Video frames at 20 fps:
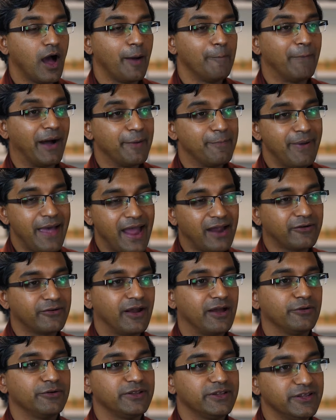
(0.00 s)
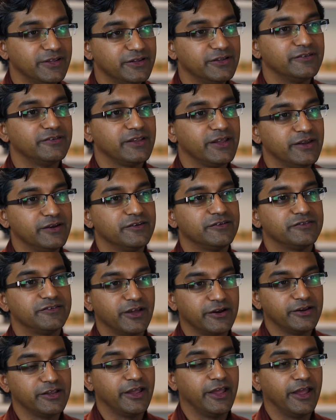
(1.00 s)
My background is in
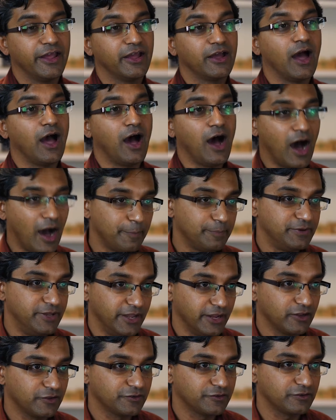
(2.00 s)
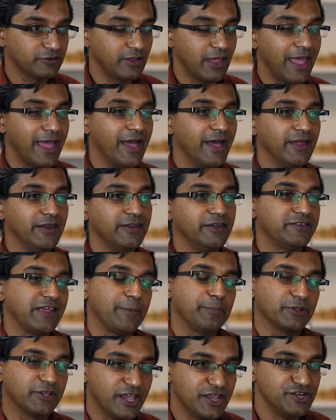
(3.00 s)
studying optics and its
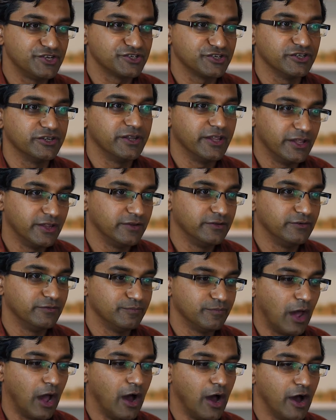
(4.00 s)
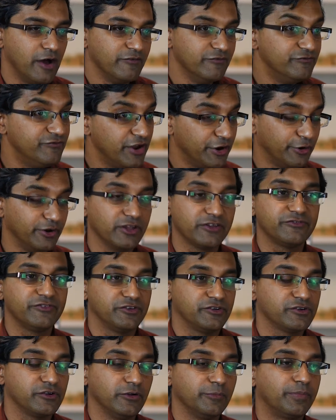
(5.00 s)
application in various
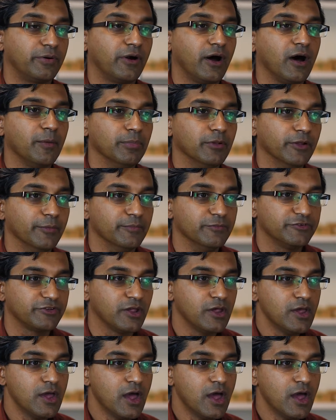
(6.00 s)
physical problems.